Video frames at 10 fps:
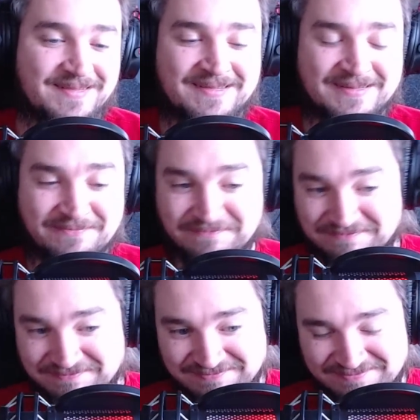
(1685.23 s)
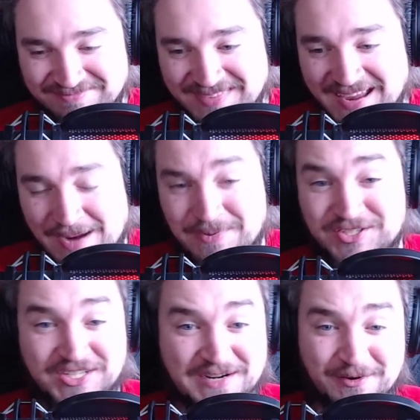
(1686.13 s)
I
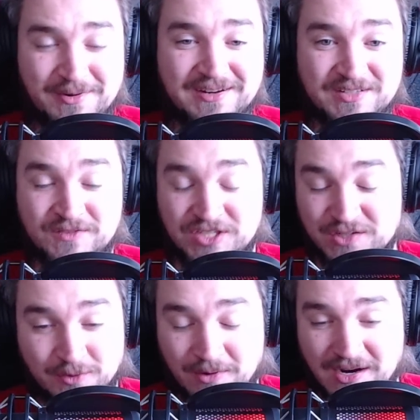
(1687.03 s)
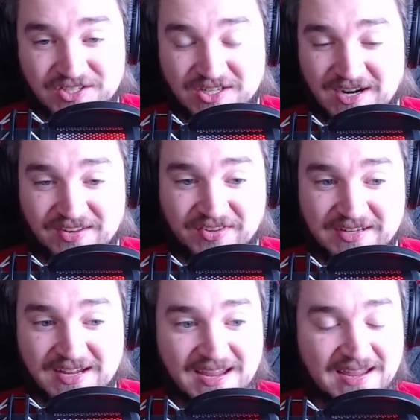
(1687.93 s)
appreciate everyone just for watching,
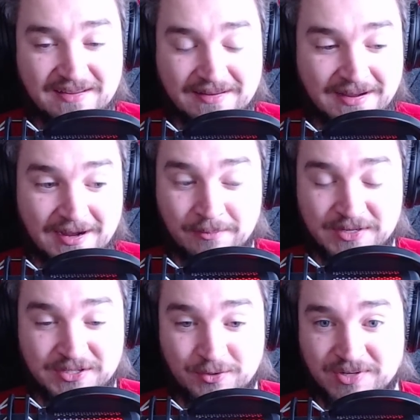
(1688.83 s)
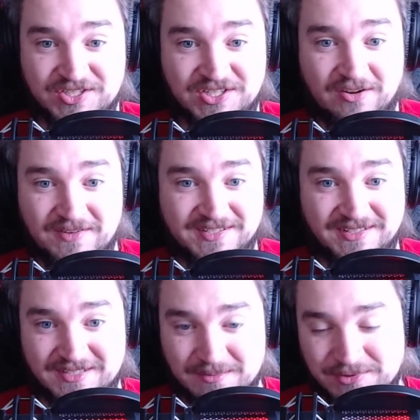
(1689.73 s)
honestly. We do appreciate, obviously,
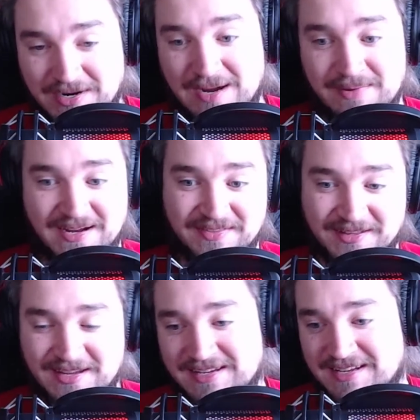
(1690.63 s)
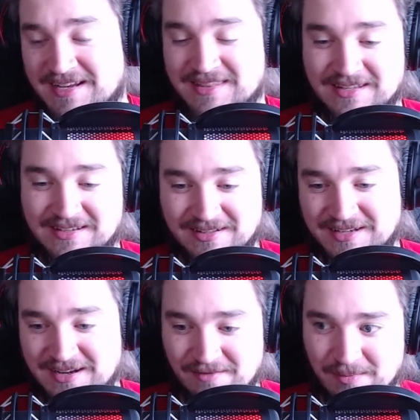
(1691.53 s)
the subscribing and the liking and the
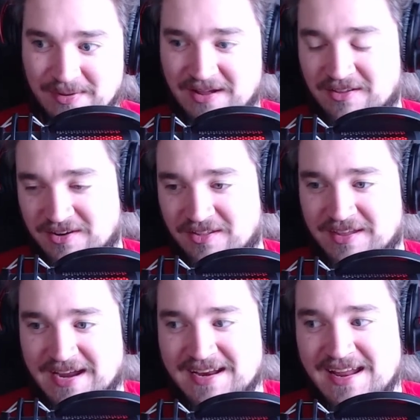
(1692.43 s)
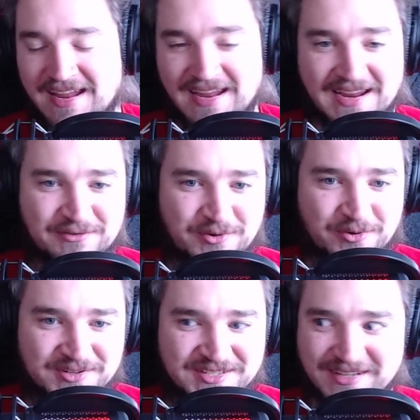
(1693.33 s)
clicking of the bell and all that. And, of
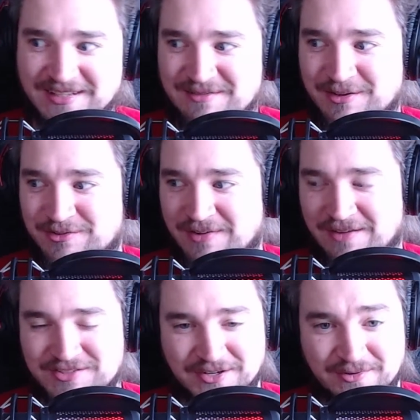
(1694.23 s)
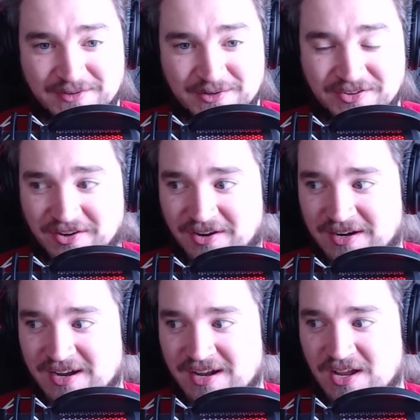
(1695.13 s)
course, leave those 5-star reviews
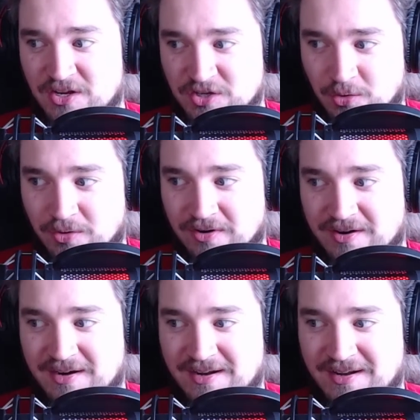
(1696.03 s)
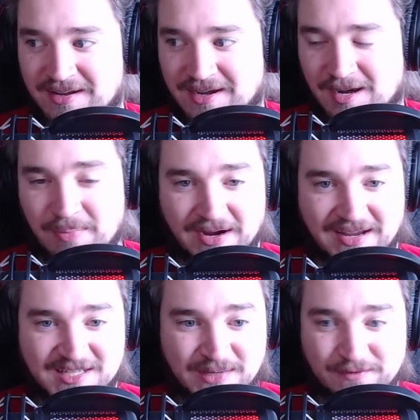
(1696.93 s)
on your
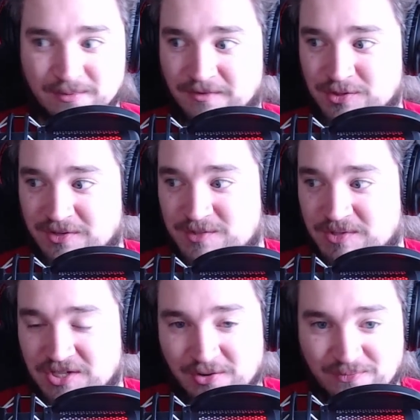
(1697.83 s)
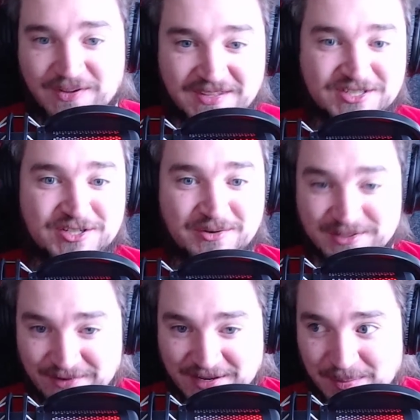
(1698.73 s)
podcast platform of choice, which hopefully this show
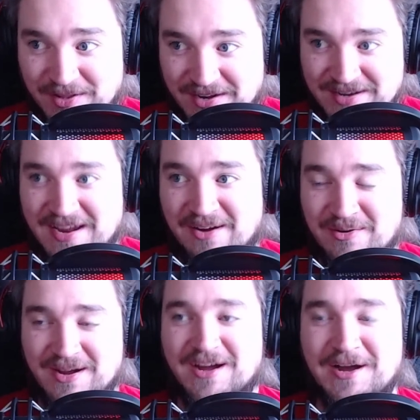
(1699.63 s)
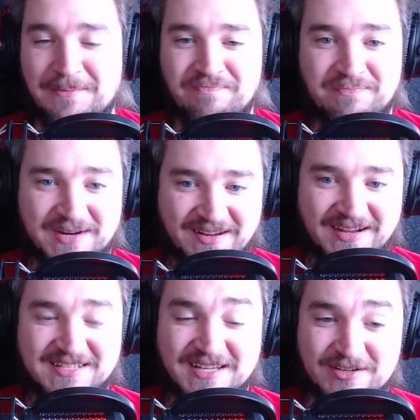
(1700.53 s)
is available on now. But again,
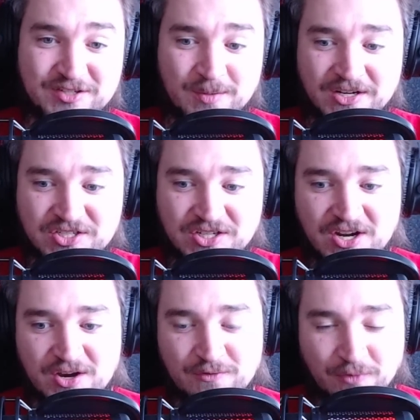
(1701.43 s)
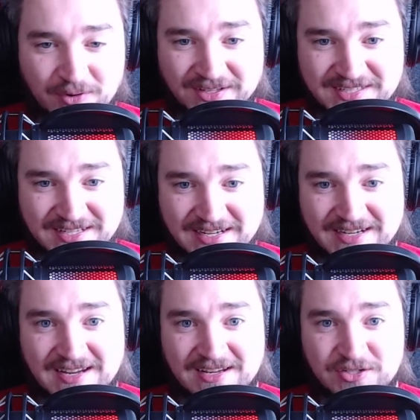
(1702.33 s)
guys, thank you so much for
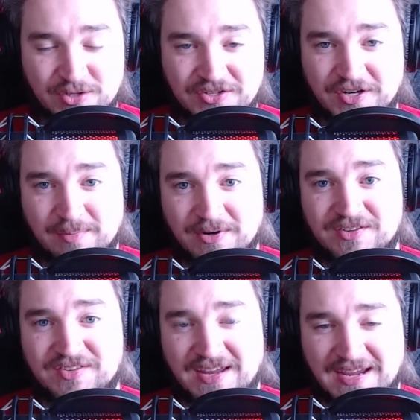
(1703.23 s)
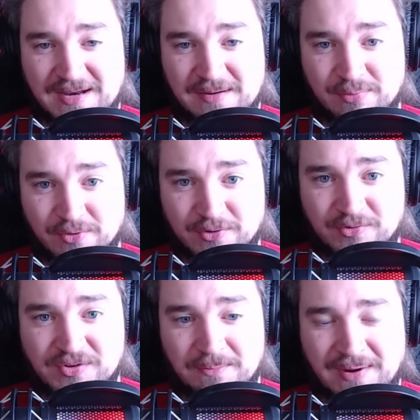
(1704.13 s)
listening to the Dirty Birds and
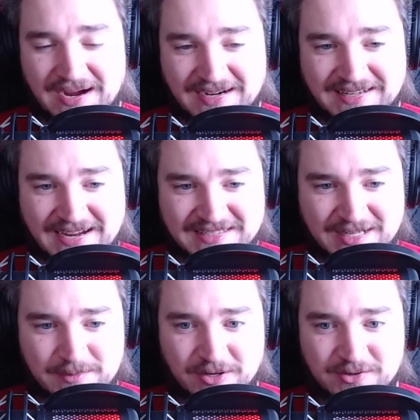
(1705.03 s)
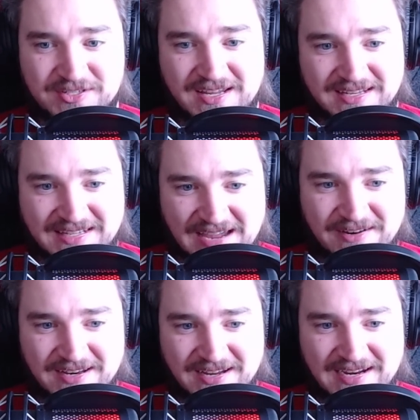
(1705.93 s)
Brews podcast. I'm your host,
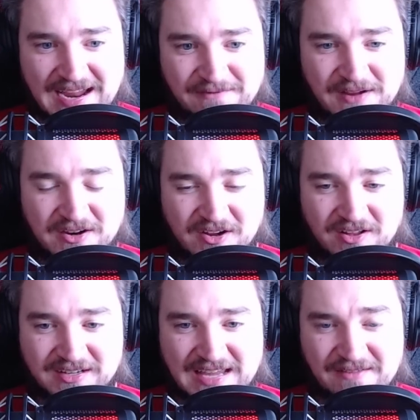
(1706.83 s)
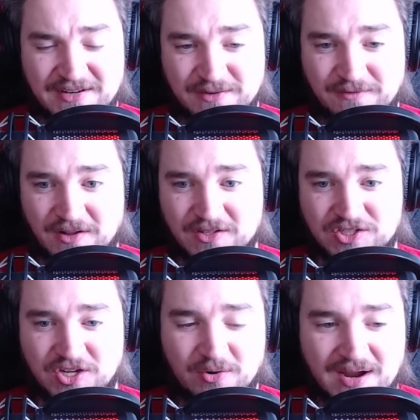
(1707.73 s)
Kevin Knight, at Falcoholic Kevin. You can follow the
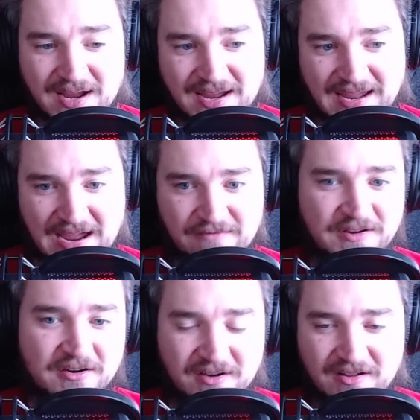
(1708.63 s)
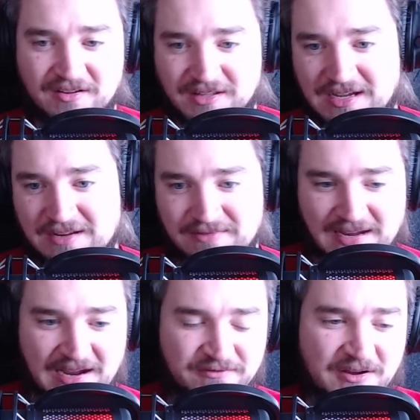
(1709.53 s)
show at Falcoholic Live,
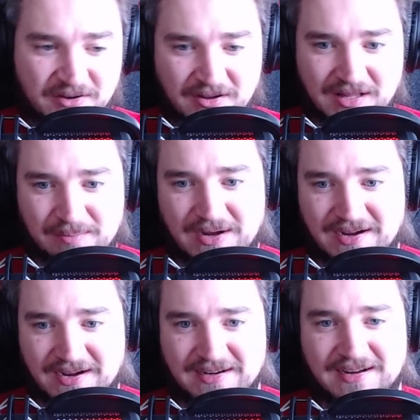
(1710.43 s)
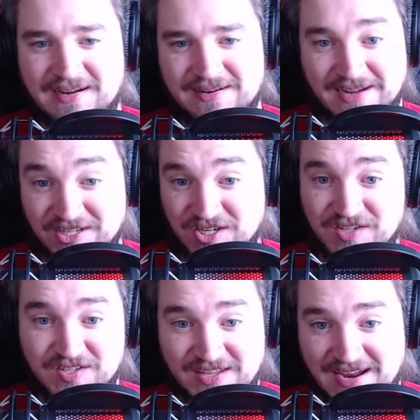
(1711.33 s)
at Falcoholic Pod. Not
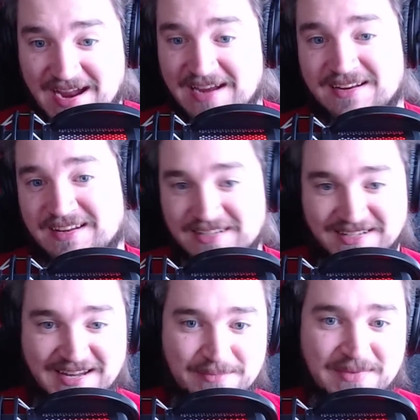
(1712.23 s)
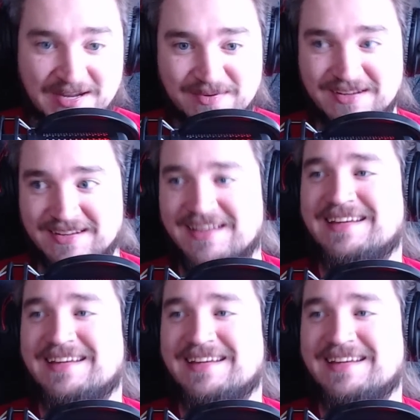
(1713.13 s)
changing the at. You can't make me.